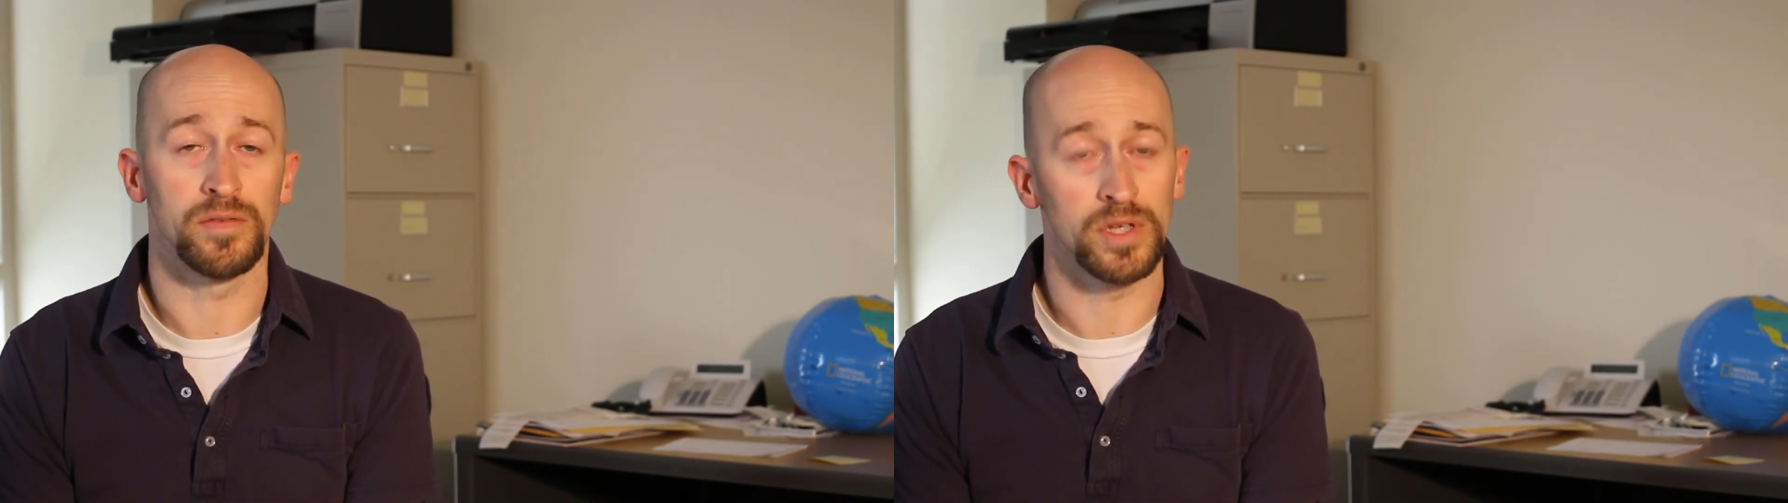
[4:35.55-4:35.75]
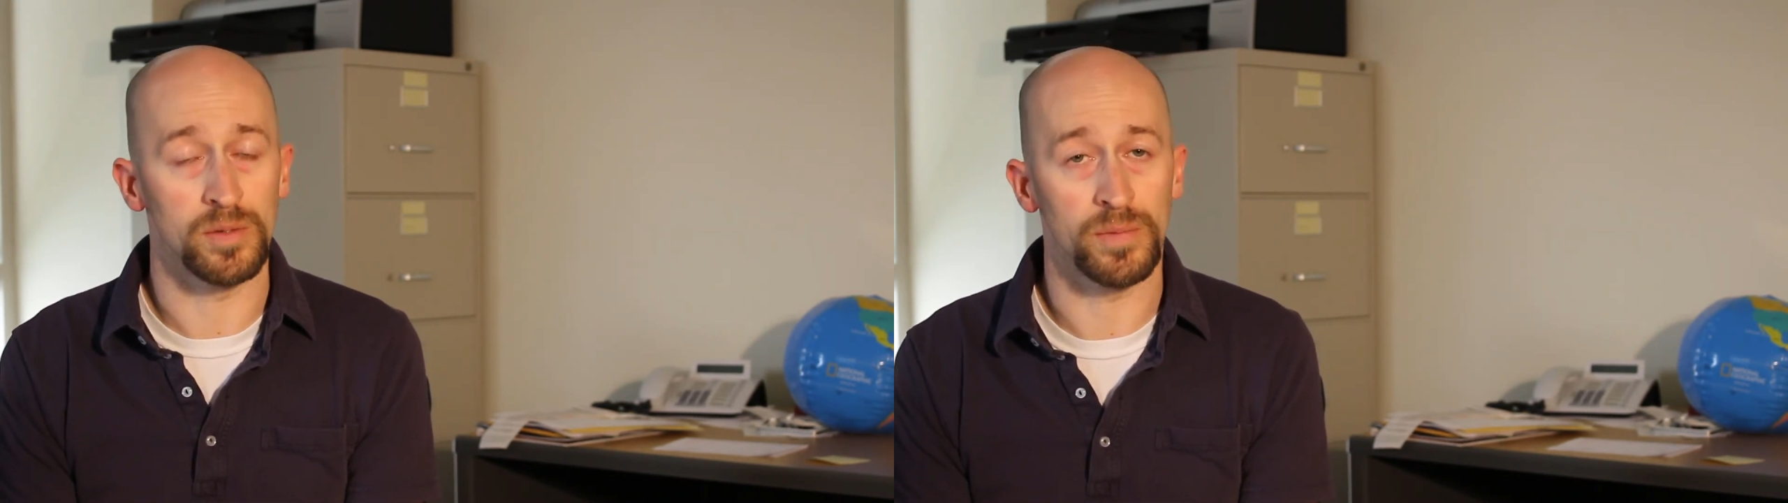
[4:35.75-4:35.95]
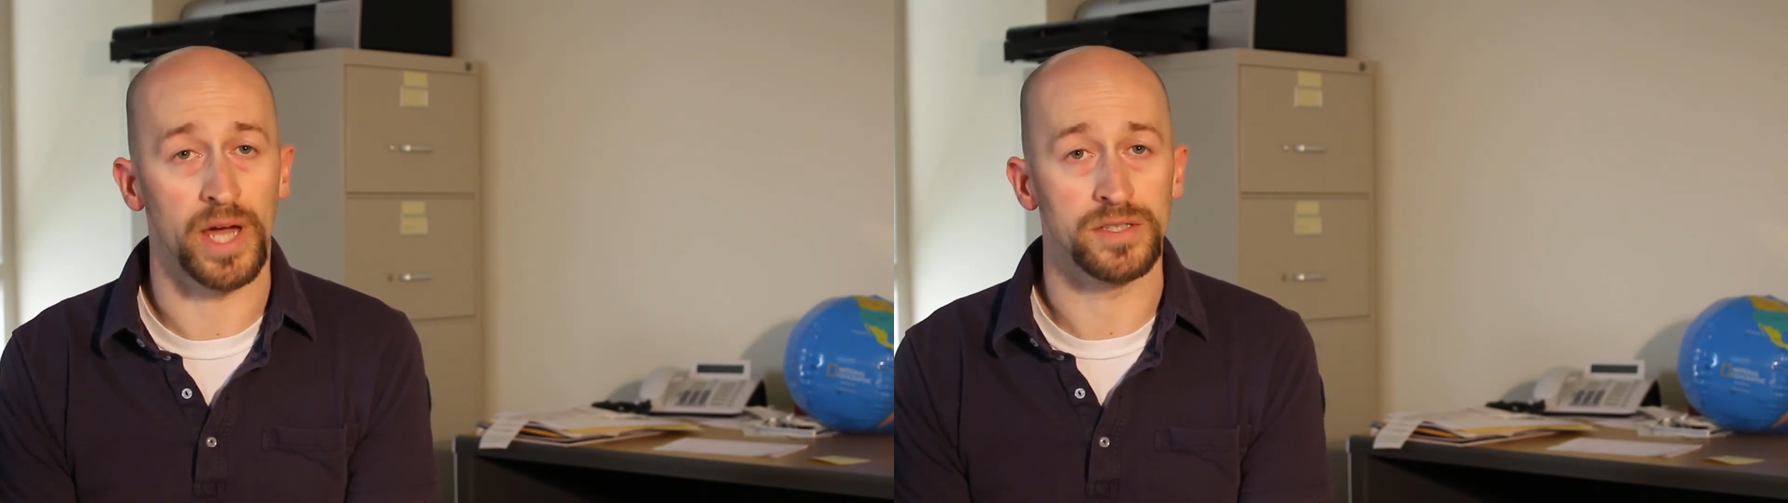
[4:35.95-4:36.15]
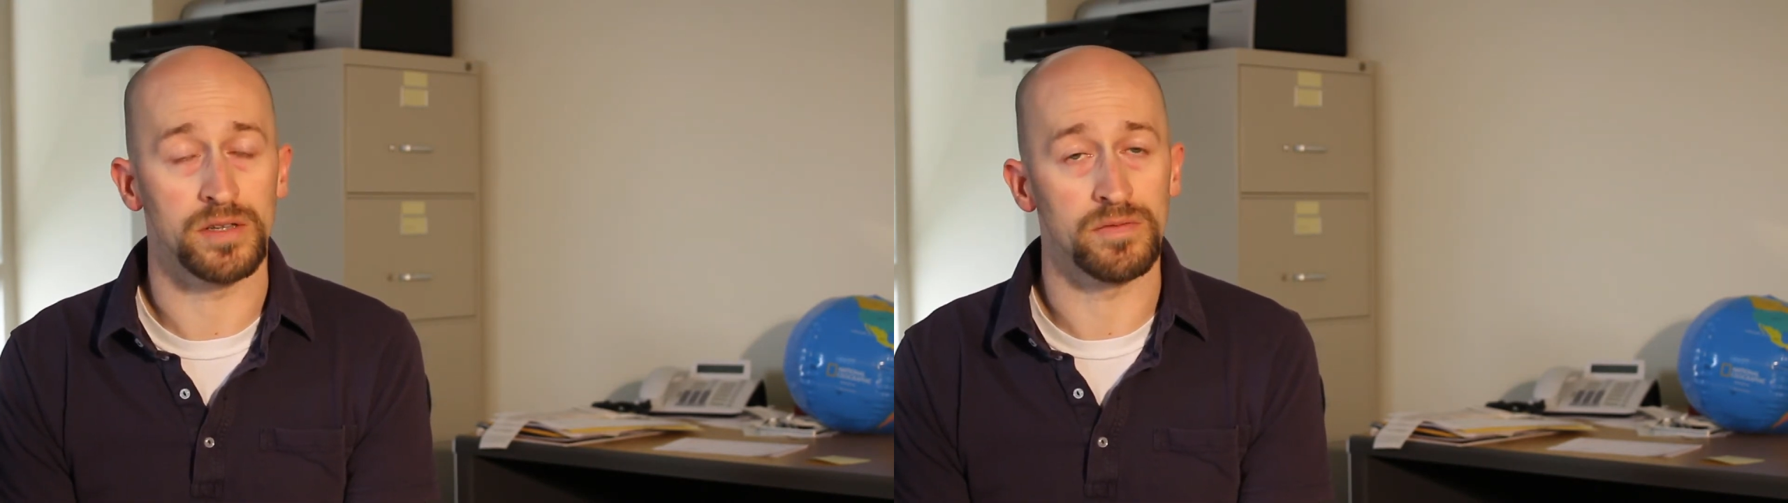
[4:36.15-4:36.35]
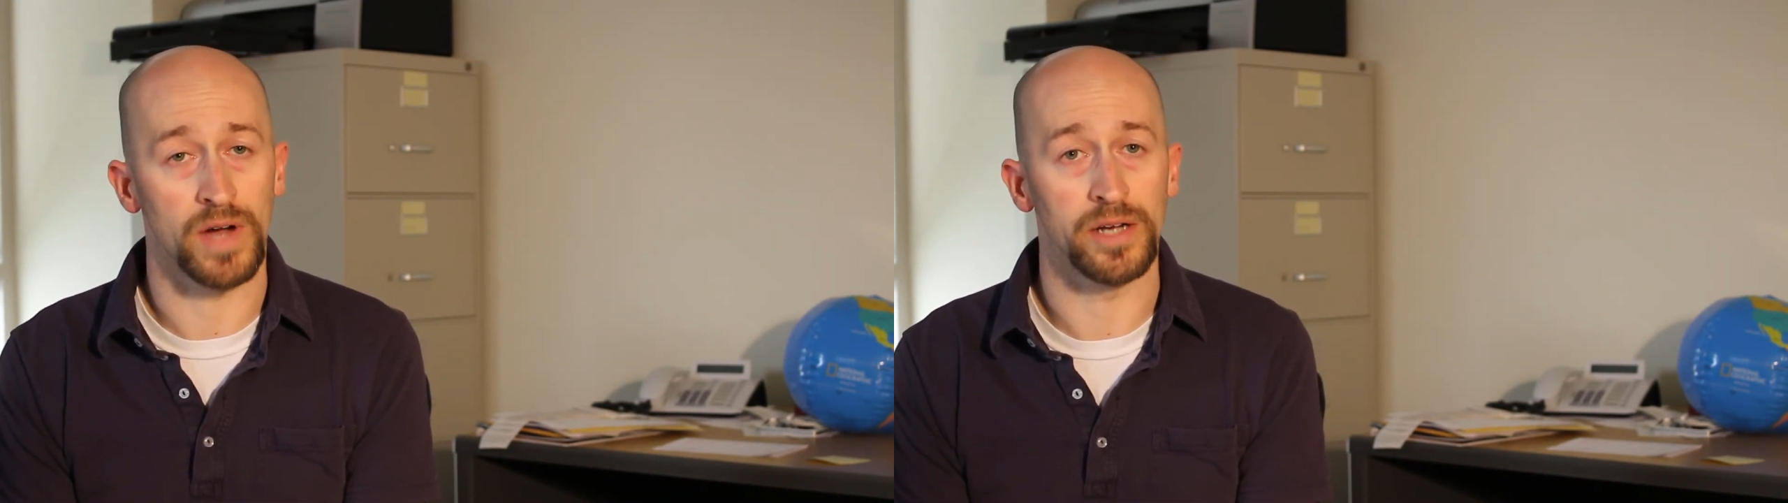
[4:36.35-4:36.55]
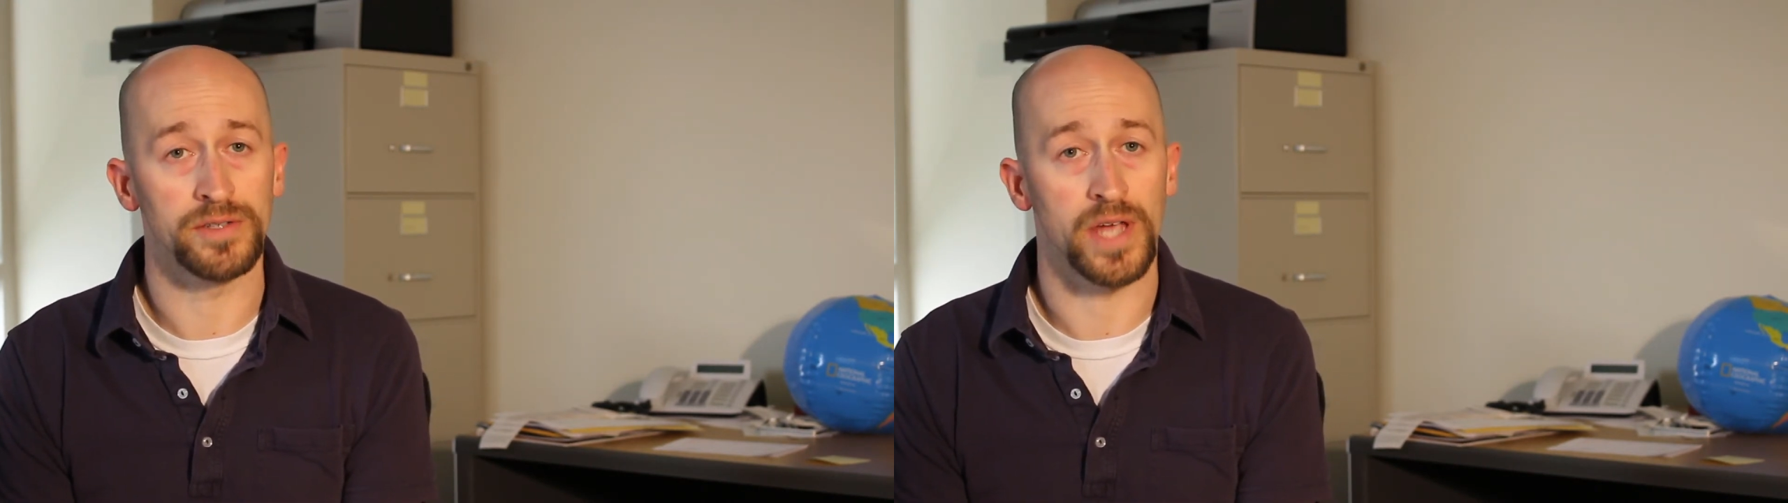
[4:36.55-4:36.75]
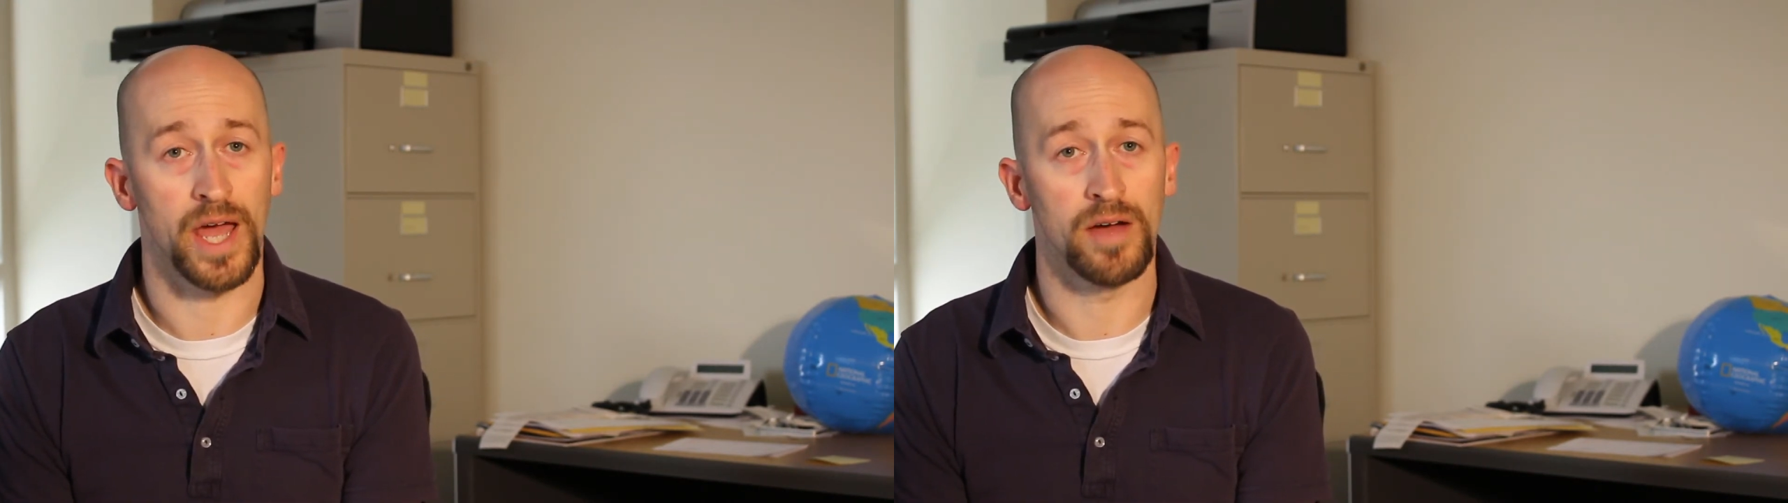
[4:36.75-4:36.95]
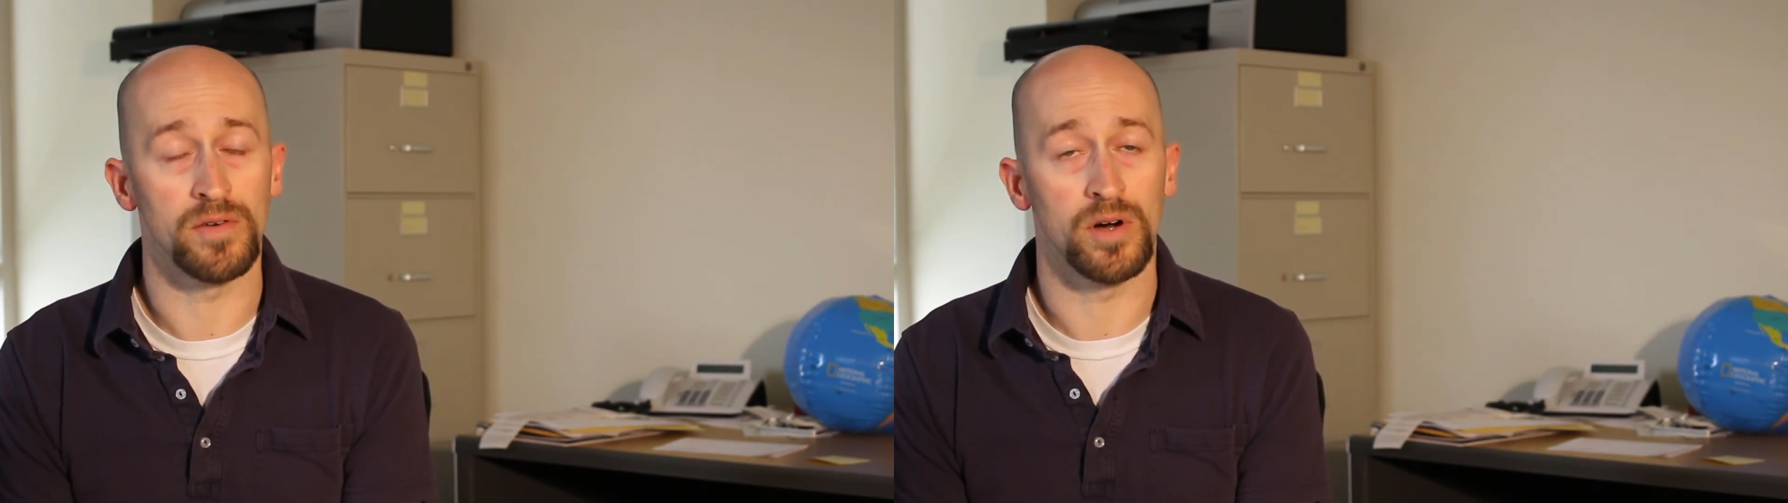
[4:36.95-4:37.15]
of the impacts that the fires have